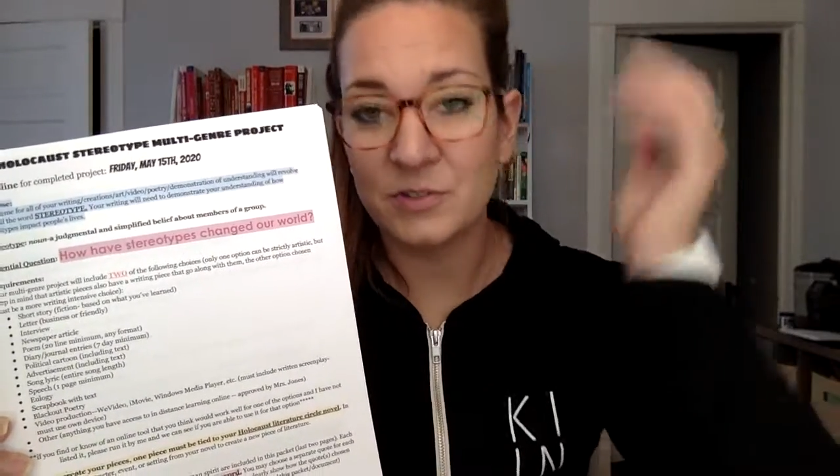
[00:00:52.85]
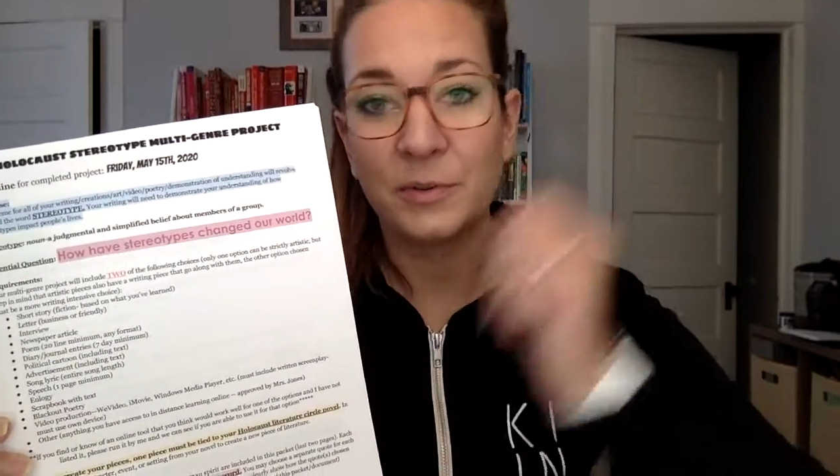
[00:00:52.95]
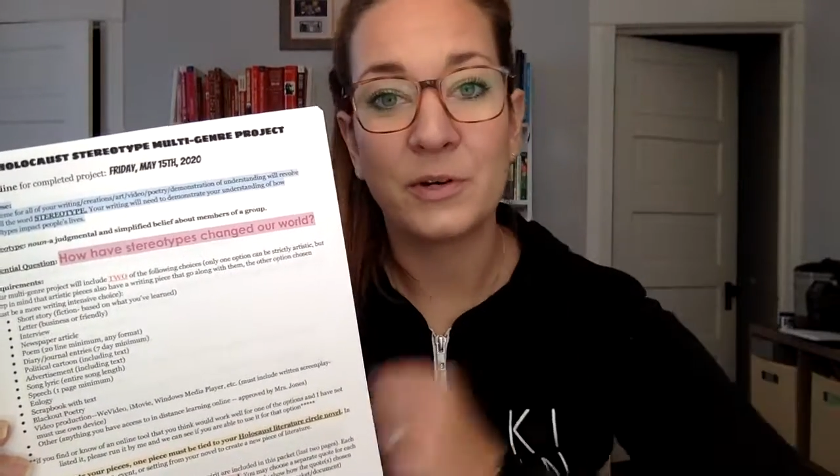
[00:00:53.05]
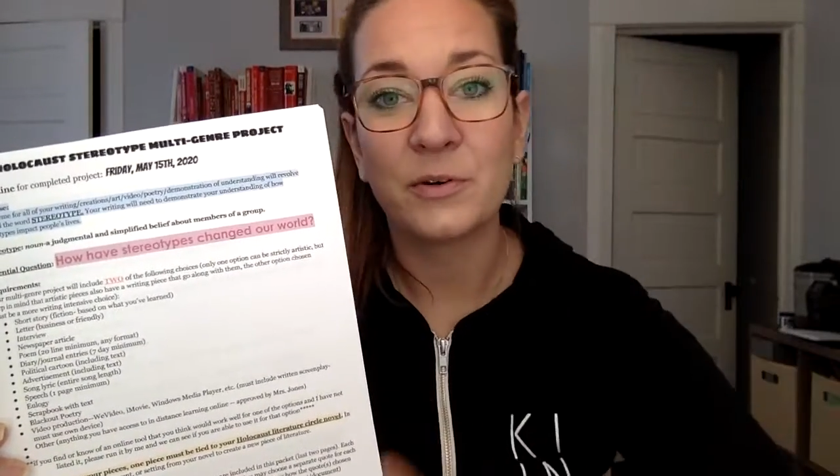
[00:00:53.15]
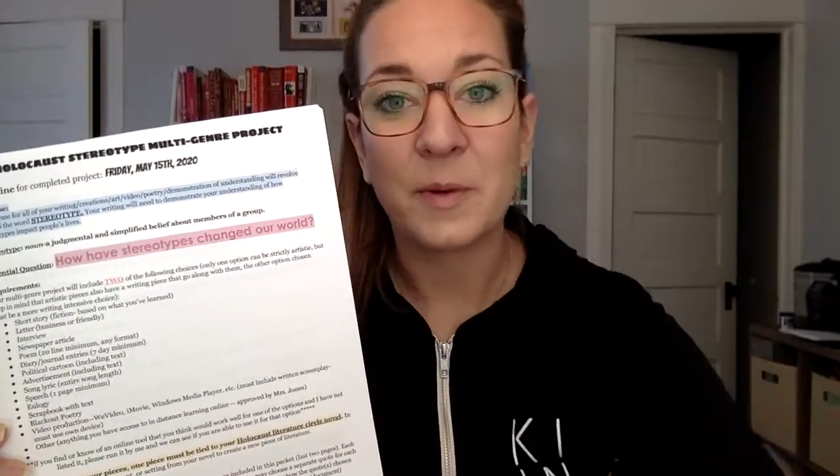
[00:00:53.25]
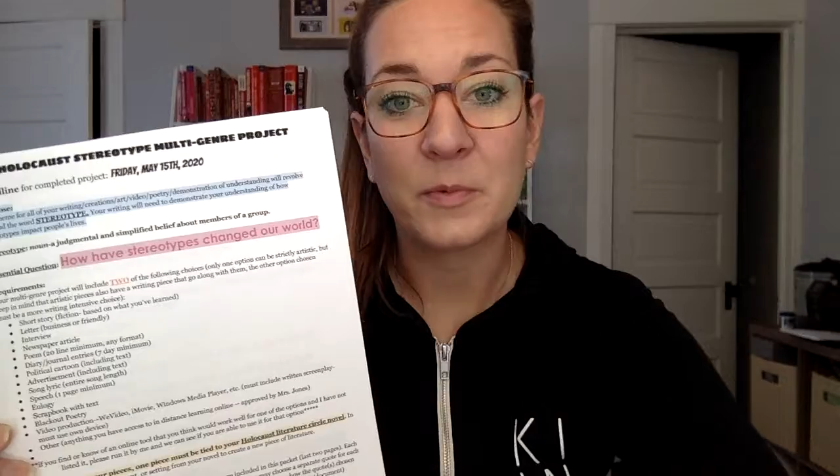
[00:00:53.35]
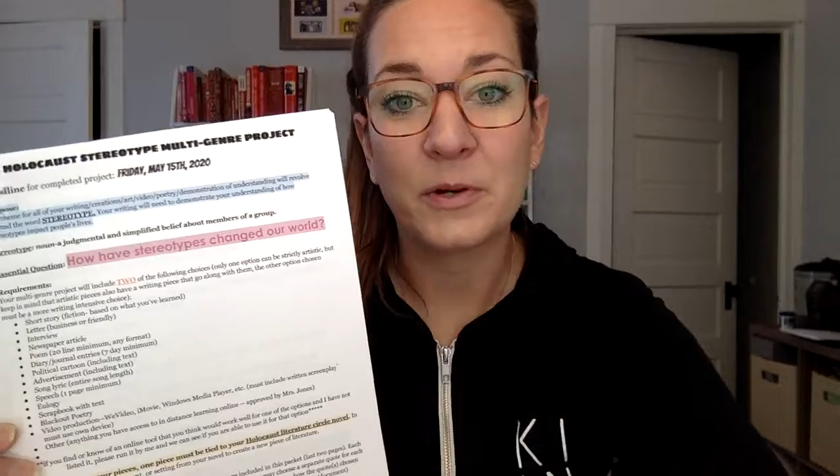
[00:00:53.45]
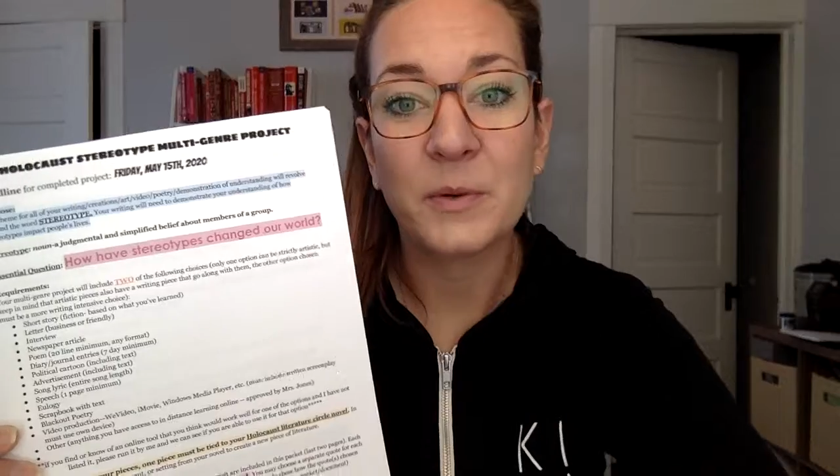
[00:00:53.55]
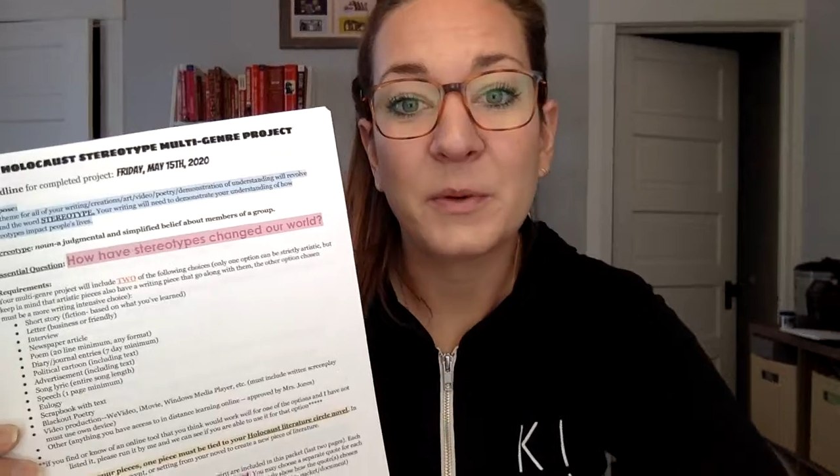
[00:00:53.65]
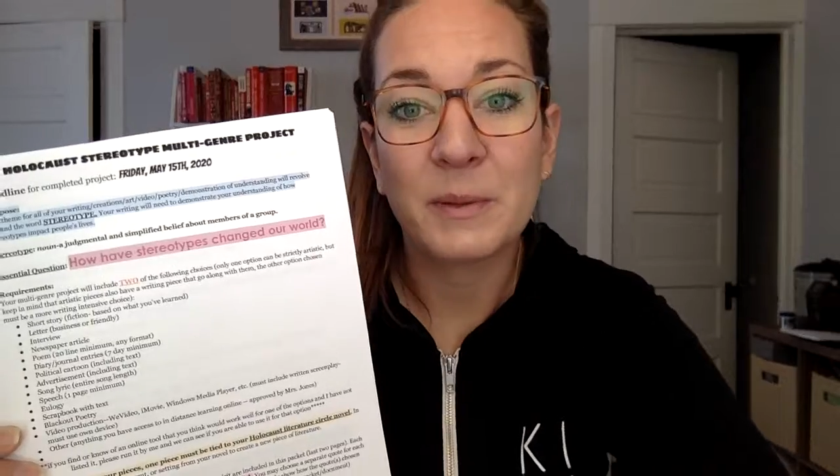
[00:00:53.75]
or we don't remember
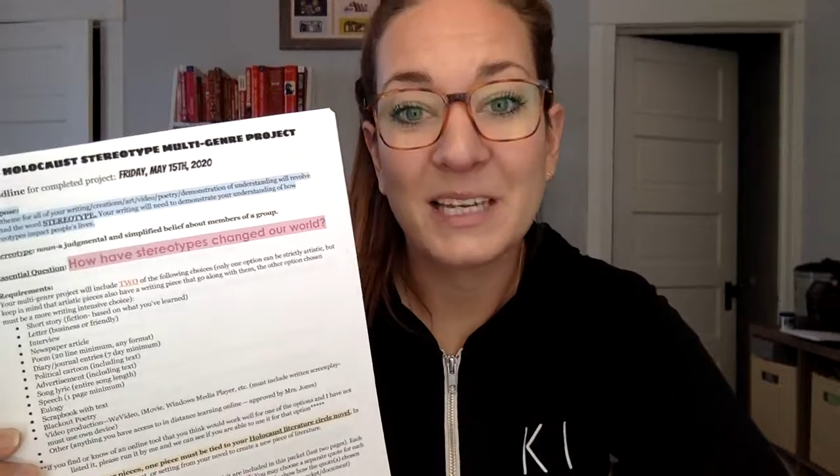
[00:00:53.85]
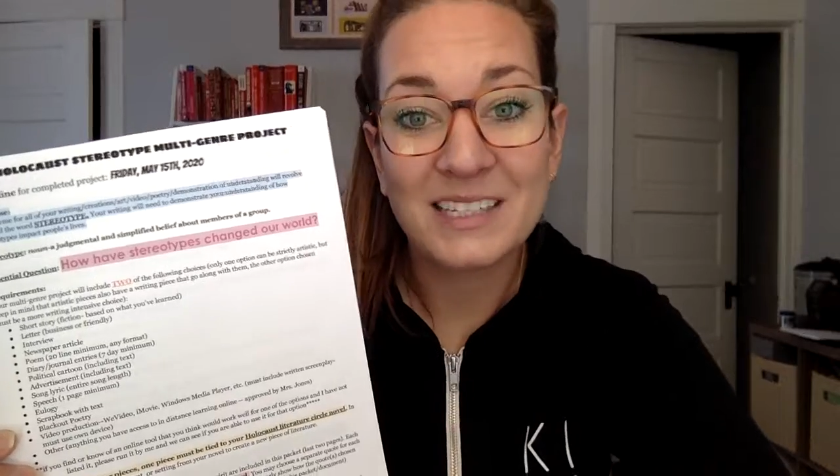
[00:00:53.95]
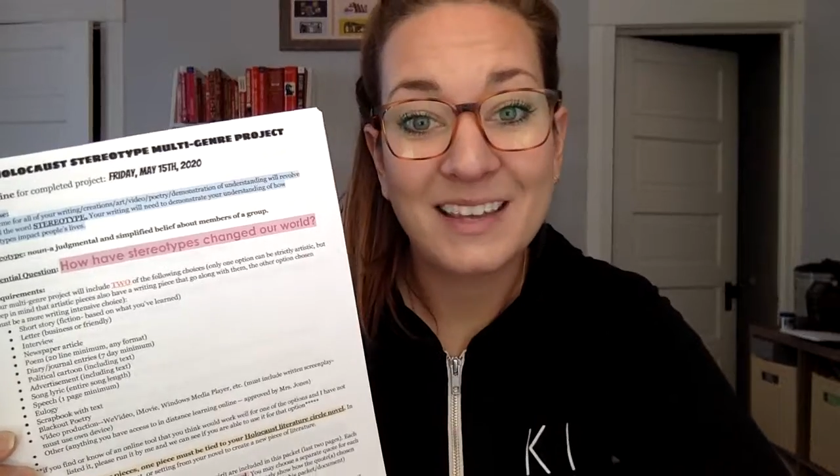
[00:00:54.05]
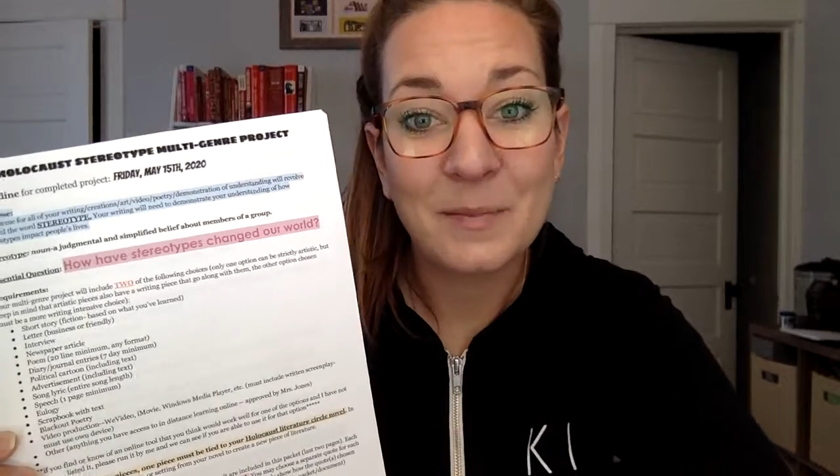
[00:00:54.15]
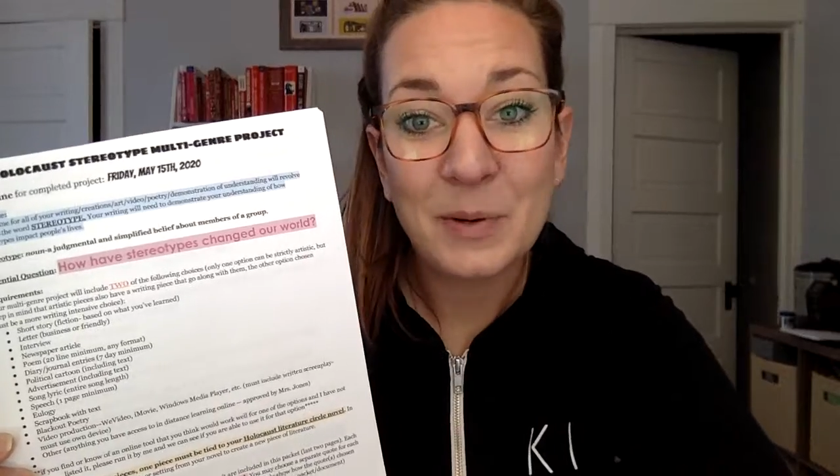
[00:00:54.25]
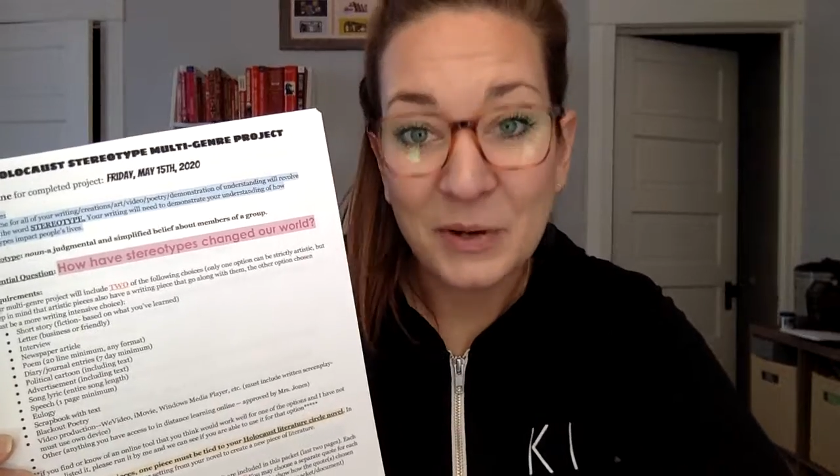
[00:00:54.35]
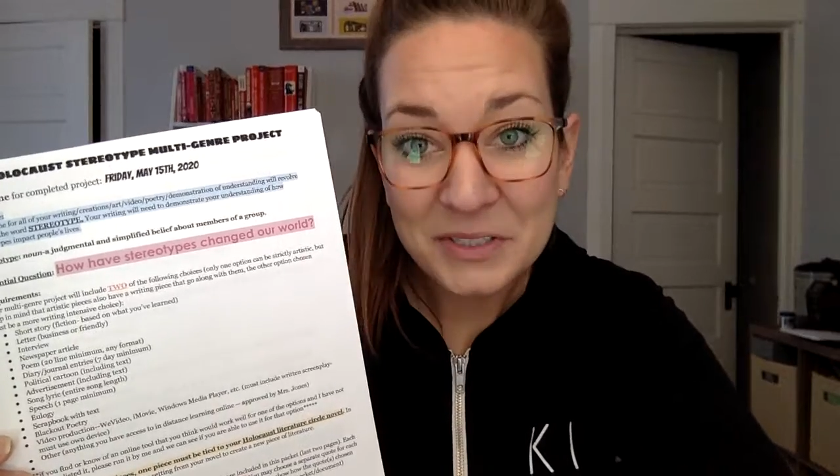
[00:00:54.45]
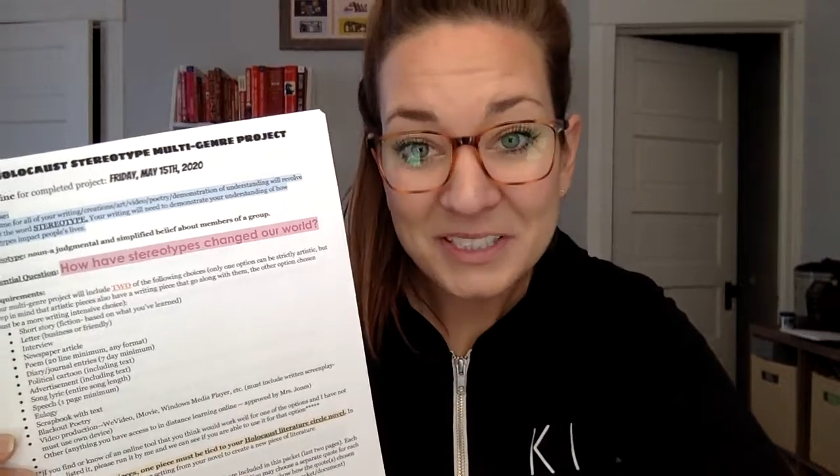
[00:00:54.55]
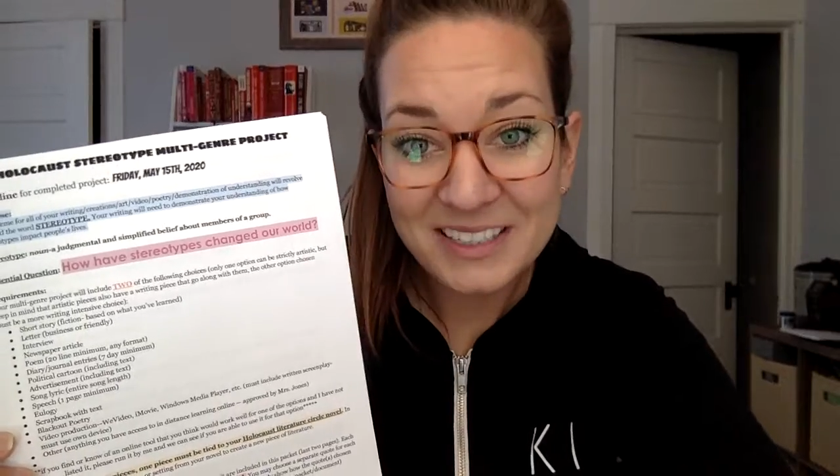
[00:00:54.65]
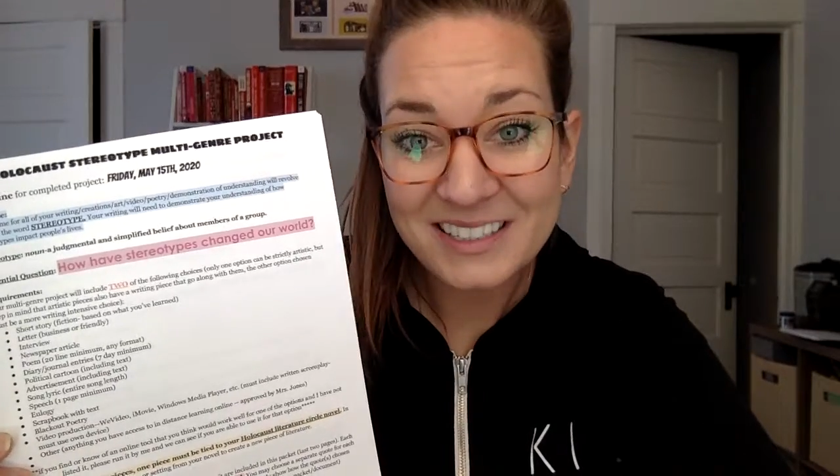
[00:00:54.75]
it when we get to that part.